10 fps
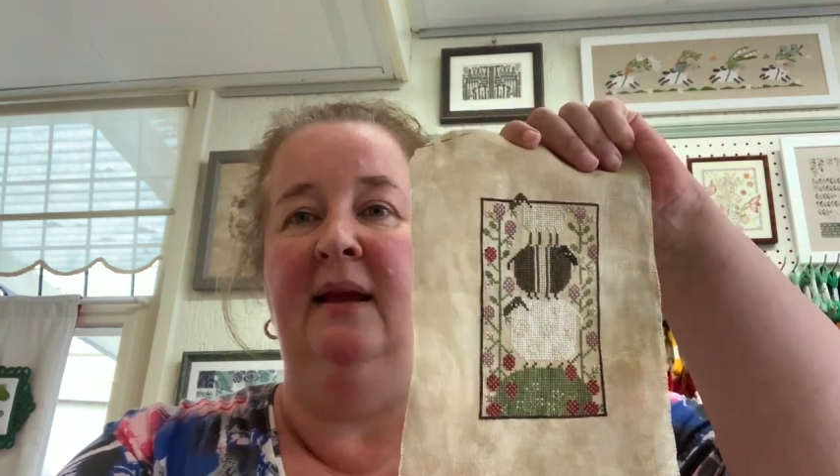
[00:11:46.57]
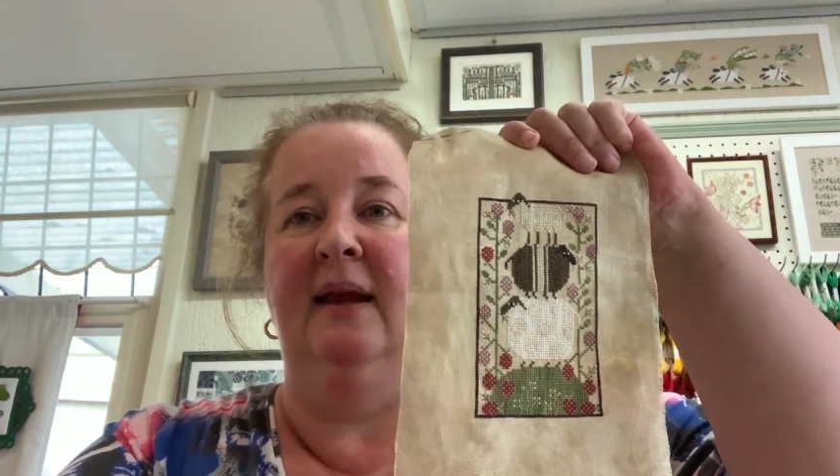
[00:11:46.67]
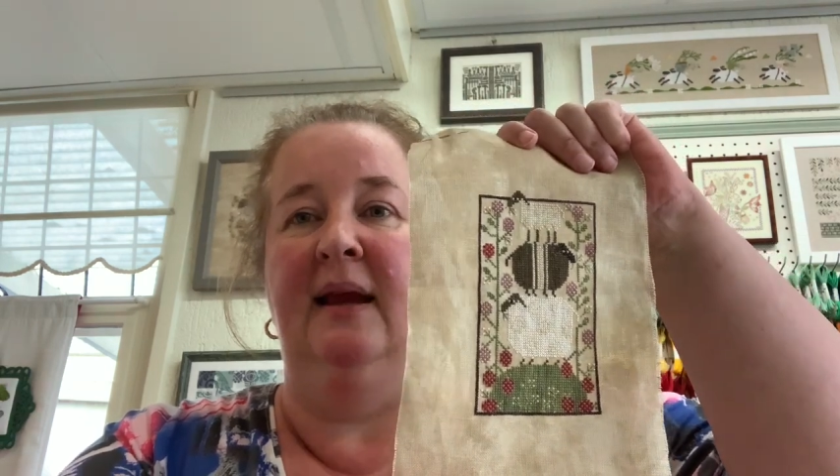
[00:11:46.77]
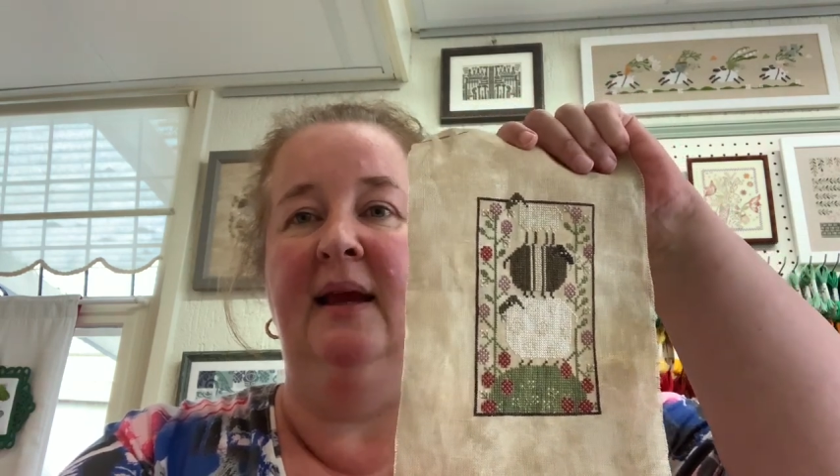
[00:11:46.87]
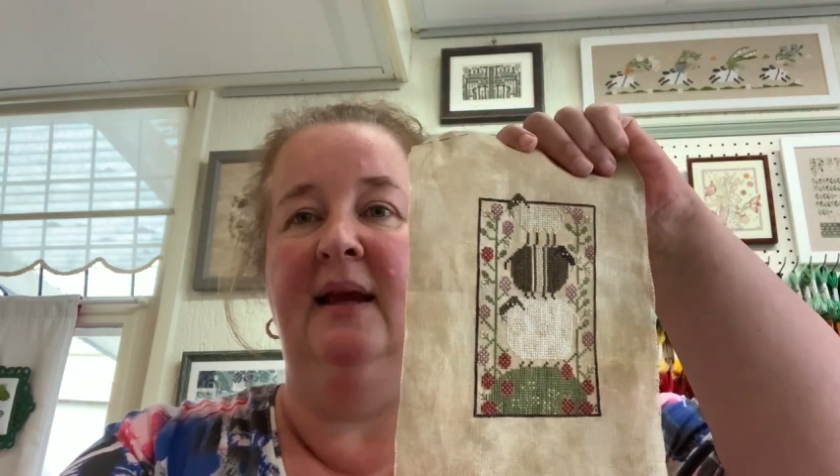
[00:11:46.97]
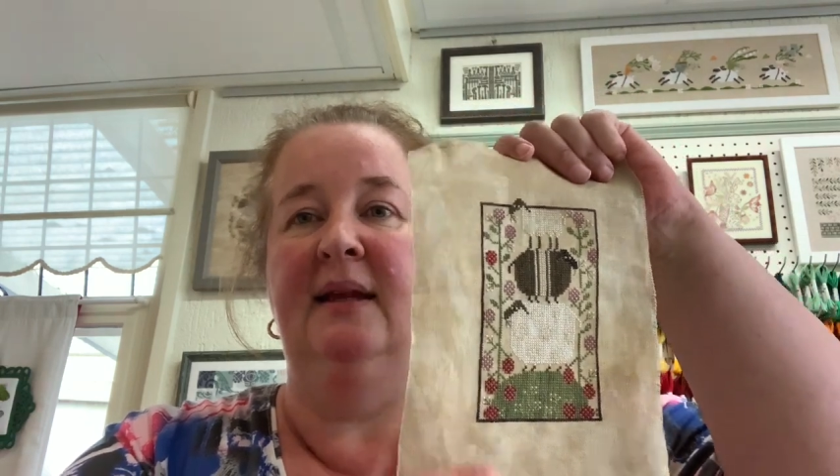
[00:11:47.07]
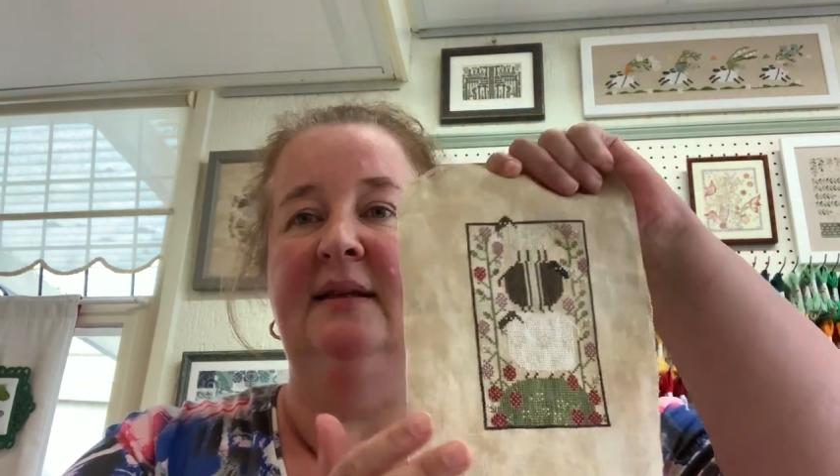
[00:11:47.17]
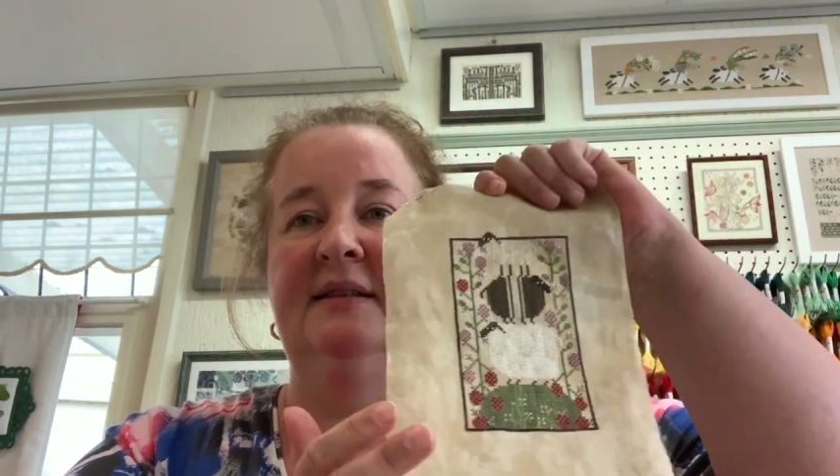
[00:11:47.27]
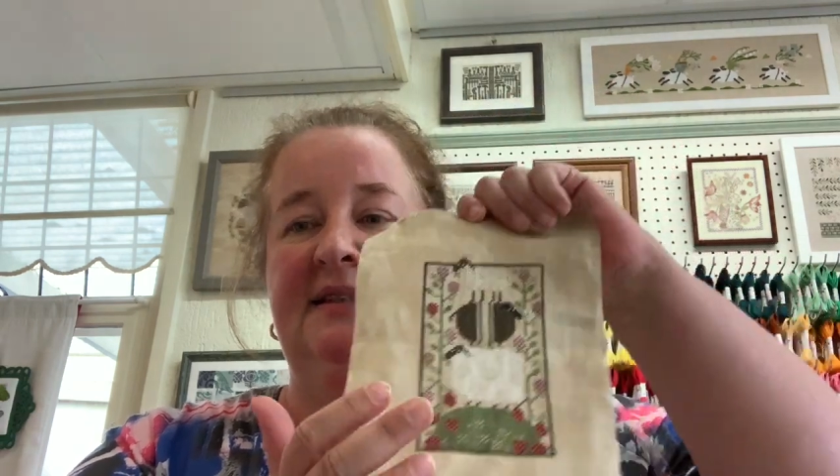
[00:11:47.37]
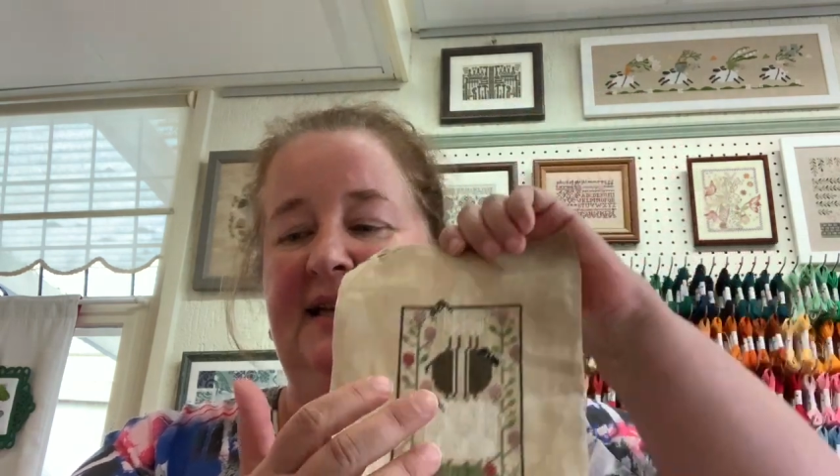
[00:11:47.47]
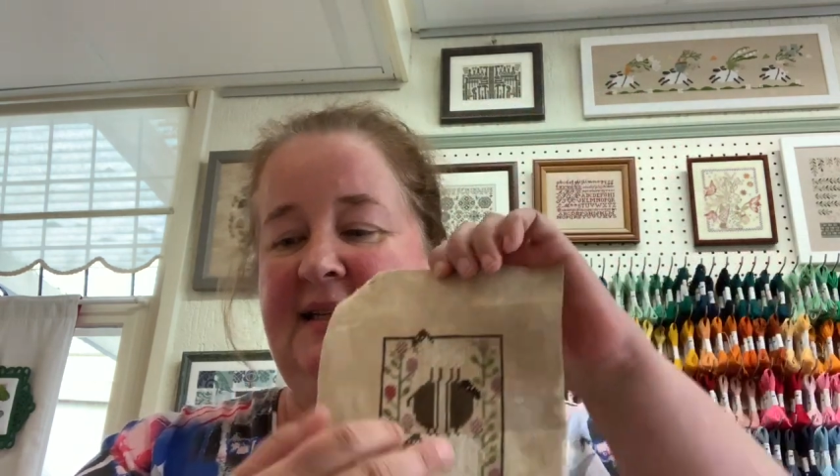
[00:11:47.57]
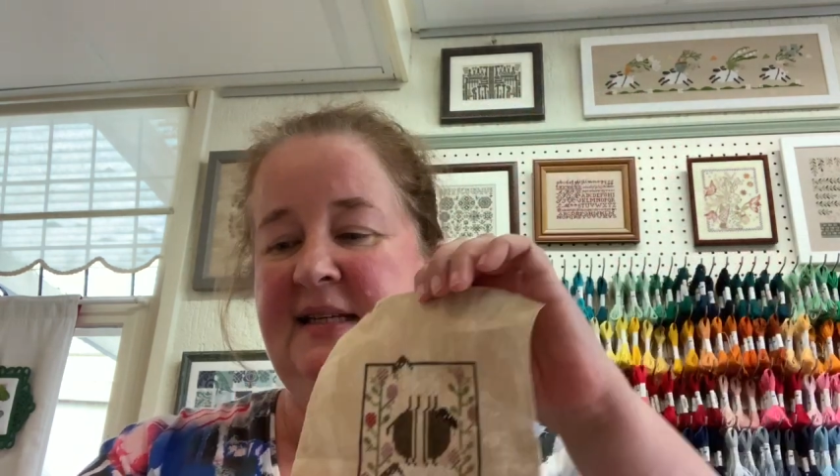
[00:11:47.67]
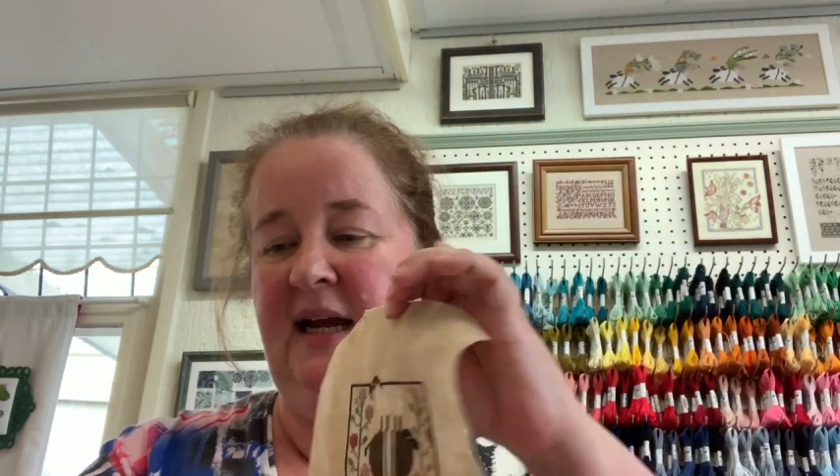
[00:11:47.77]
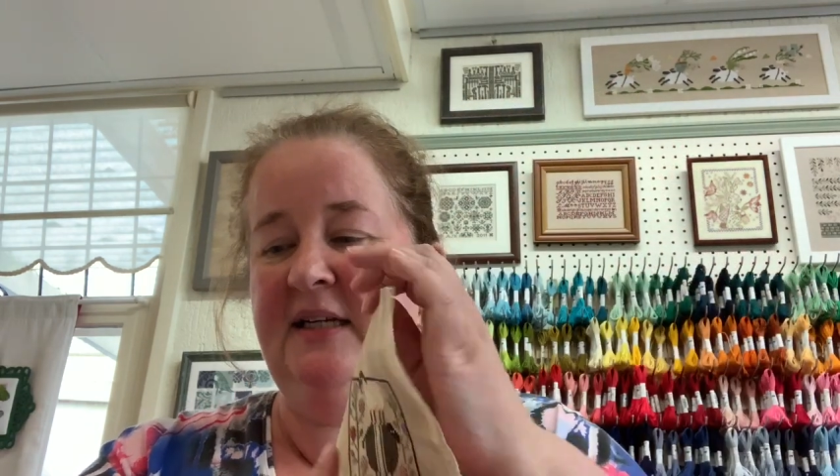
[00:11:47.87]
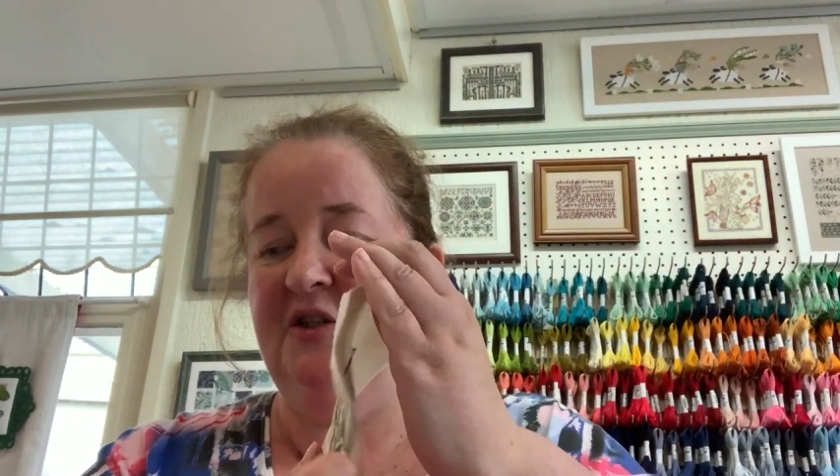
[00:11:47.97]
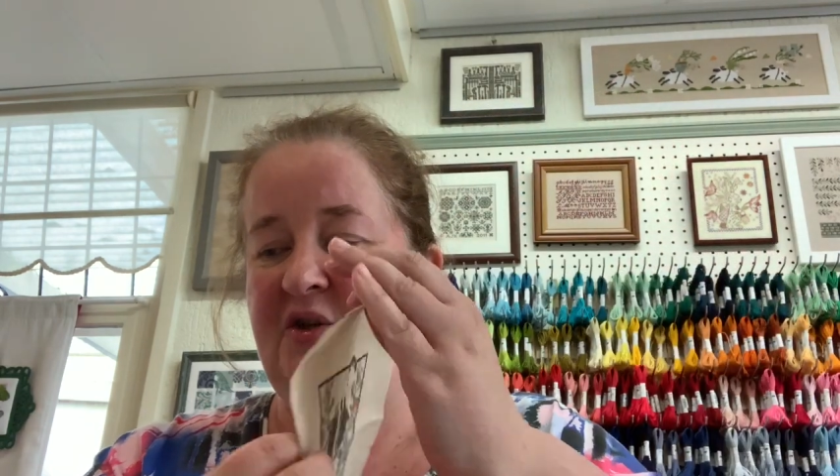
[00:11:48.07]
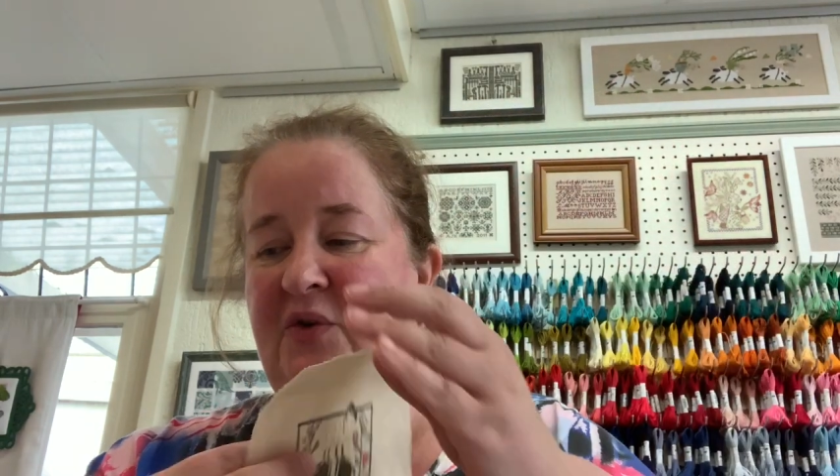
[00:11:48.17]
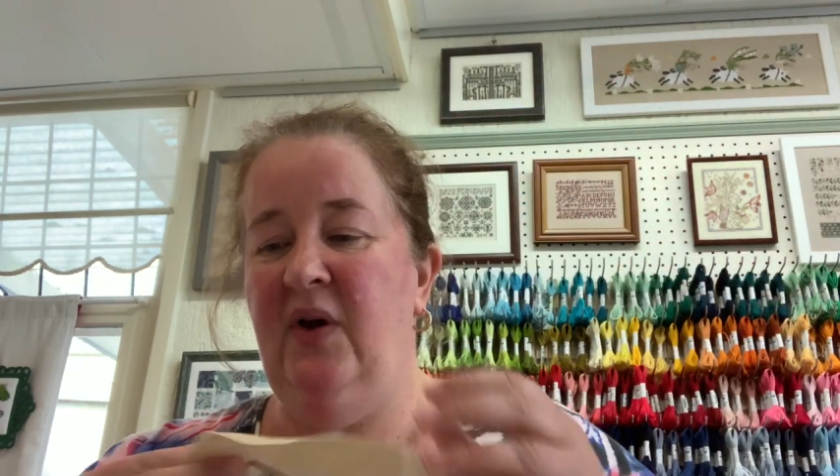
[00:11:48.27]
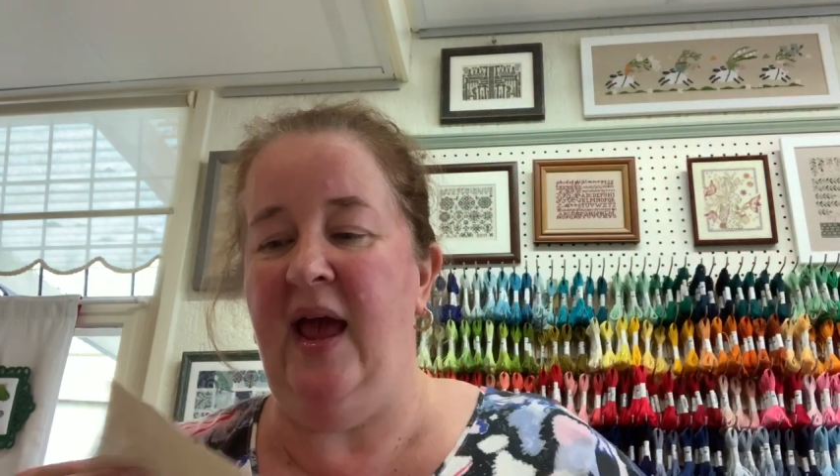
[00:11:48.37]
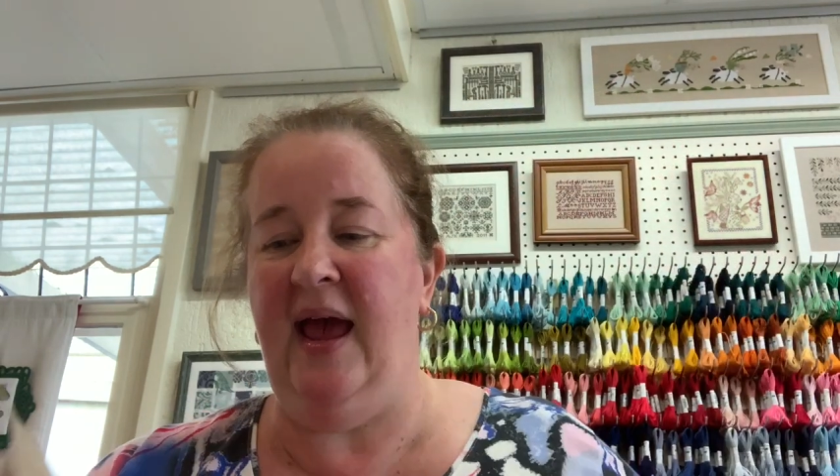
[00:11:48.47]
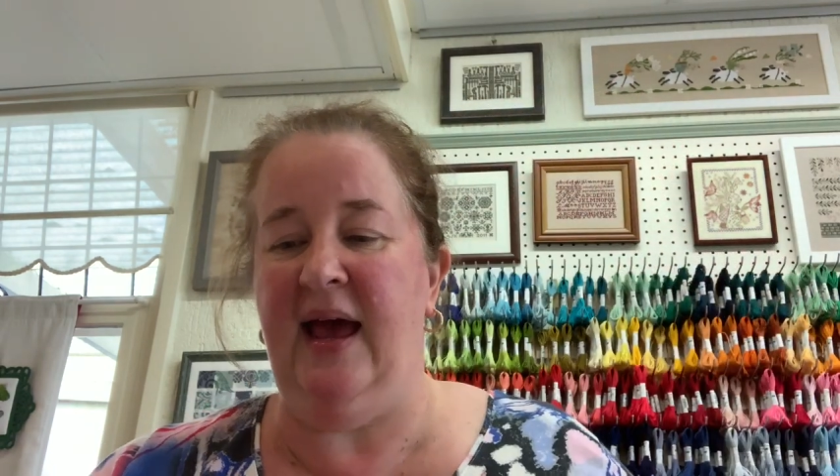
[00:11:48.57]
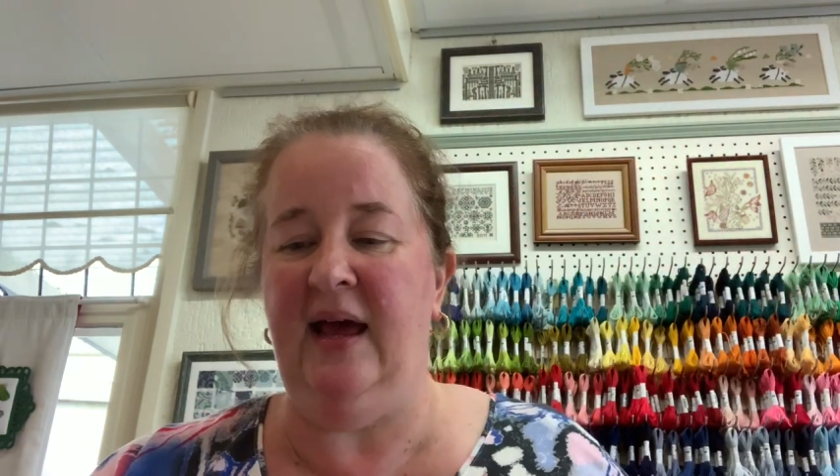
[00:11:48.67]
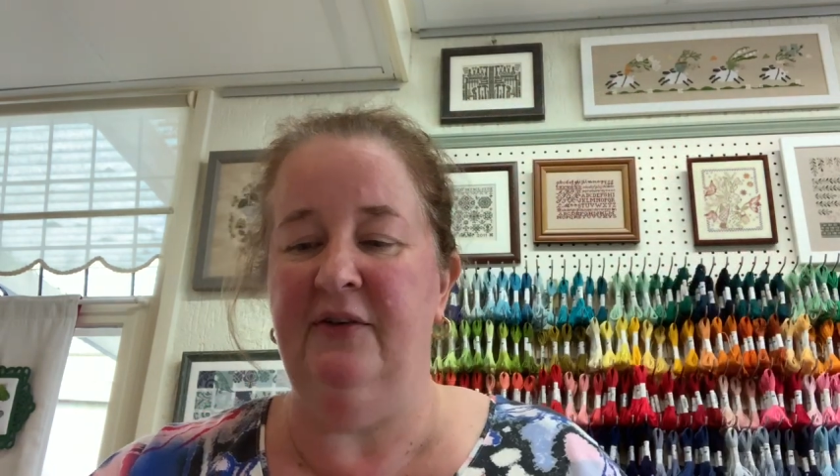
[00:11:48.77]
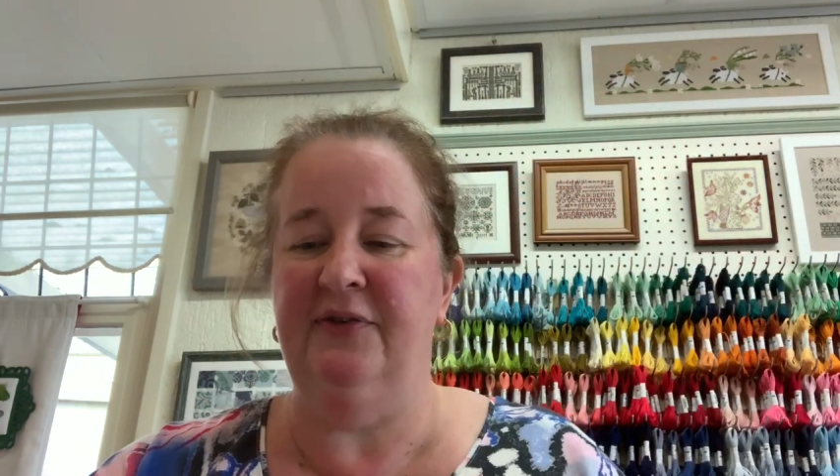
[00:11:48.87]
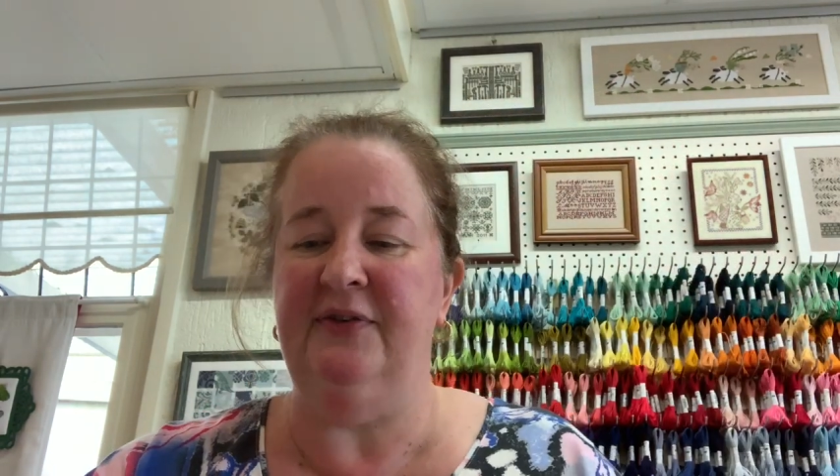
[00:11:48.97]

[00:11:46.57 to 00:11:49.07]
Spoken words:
And since I do have